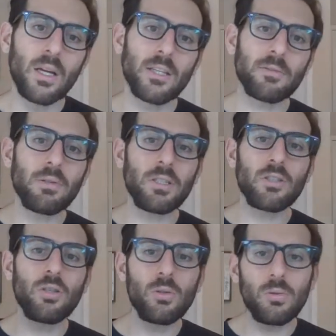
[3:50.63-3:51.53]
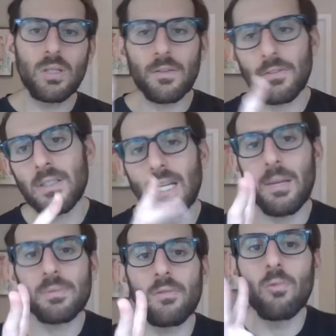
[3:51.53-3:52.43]
There's really two different
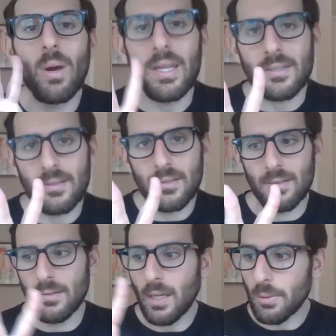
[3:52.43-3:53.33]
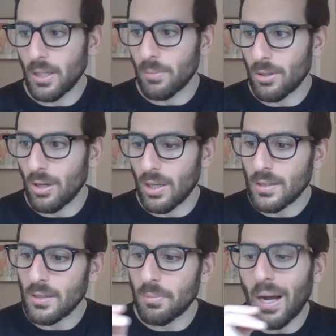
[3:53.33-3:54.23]
types of waste that we come
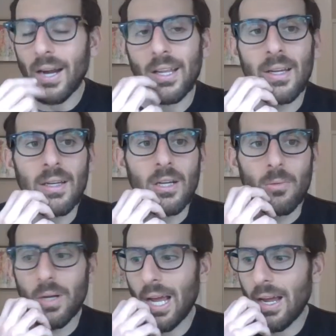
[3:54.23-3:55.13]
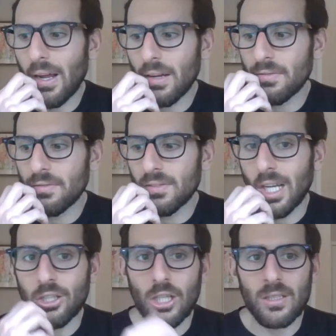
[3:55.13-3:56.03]
across in the body. We have
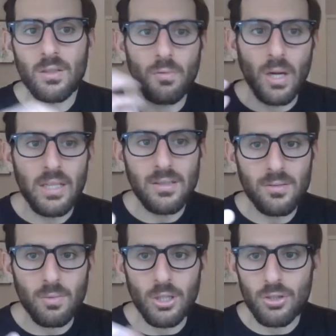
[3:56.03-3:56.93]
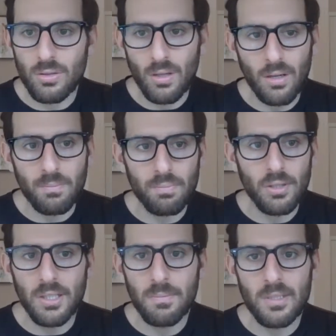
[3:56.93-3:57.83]
digestive wastes, which are
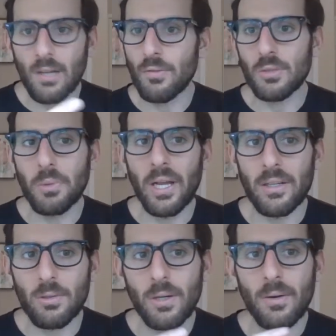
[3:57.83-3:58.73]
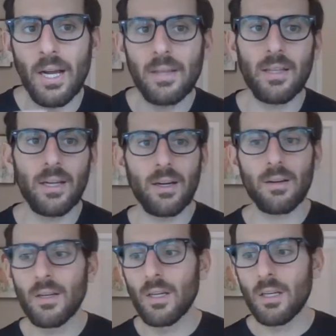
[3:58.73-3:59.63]
pretty self-explanatory, right?
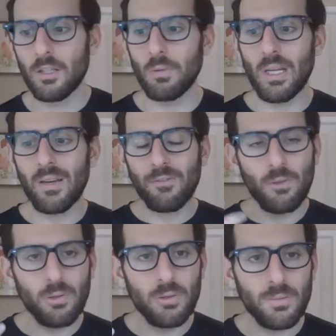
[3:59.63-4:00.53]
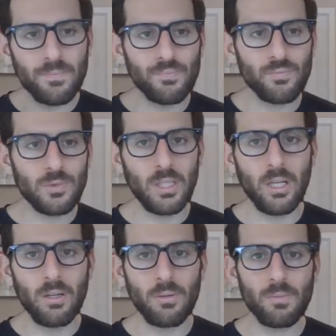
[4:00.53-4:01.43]
They're, you eat food, you
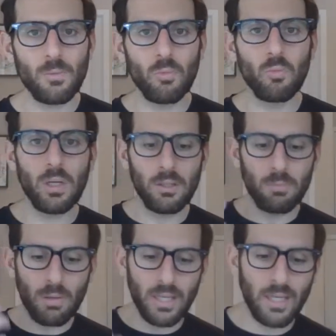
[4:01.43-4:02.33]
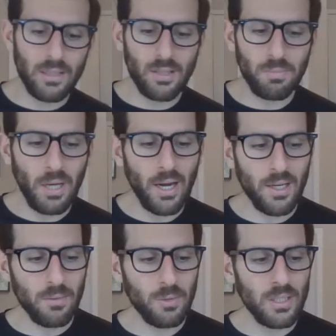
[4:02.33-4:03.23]
know, you bring it into the
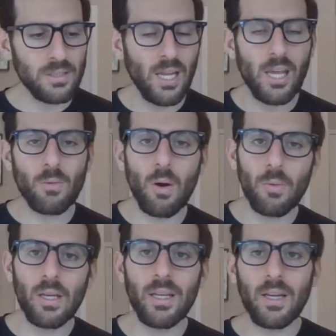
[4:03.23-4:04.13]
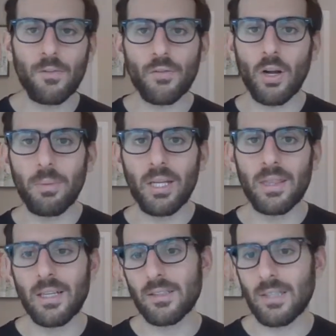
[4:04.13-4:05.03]
body. We take what we need from it.
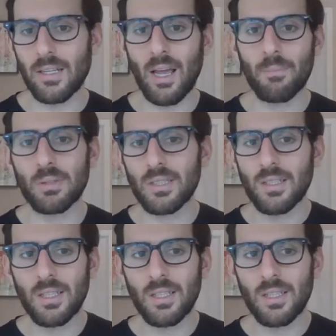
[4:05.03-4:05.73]
That, that happens in